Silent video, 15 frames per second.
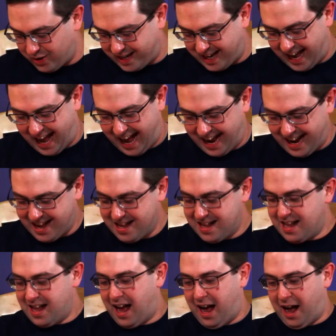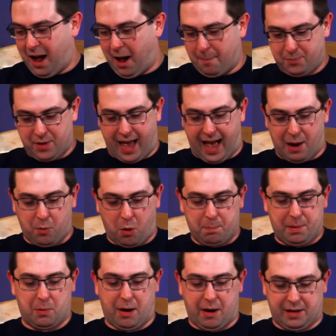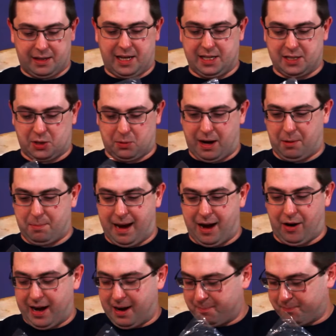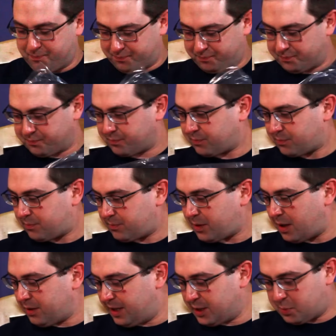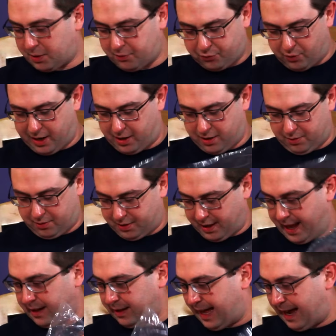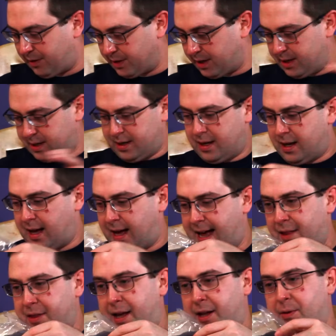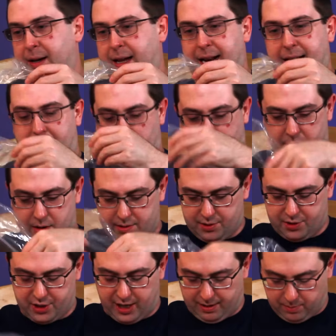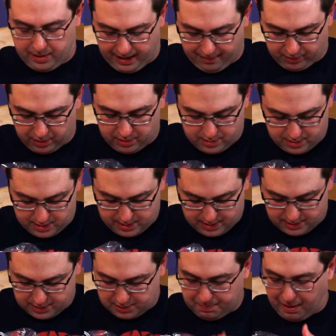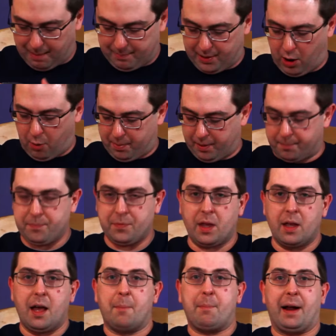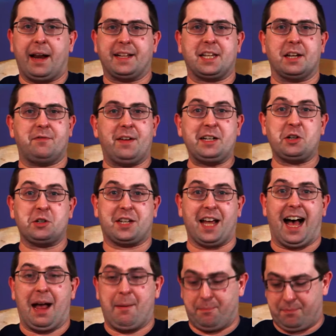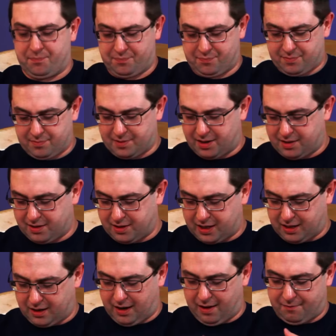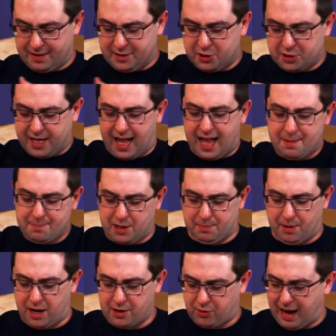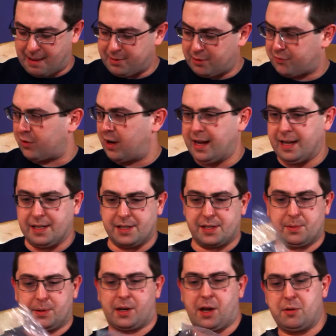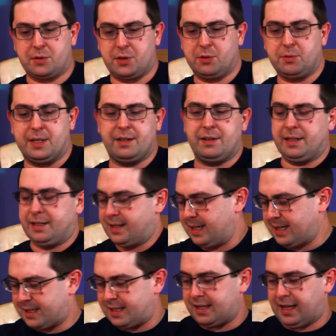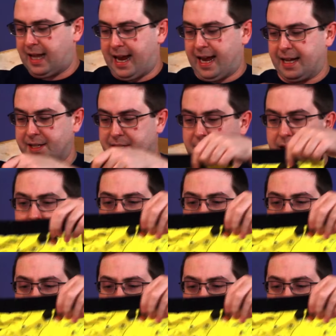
Okay. Yeah, I won't be wearing these around Mary. This would freak her the hell out. How the hell do I get in here? Shit, whatever. Let's pop it open. But it's adventure time. Adventure time? Come on, grab your friends. We'll go to distant lands.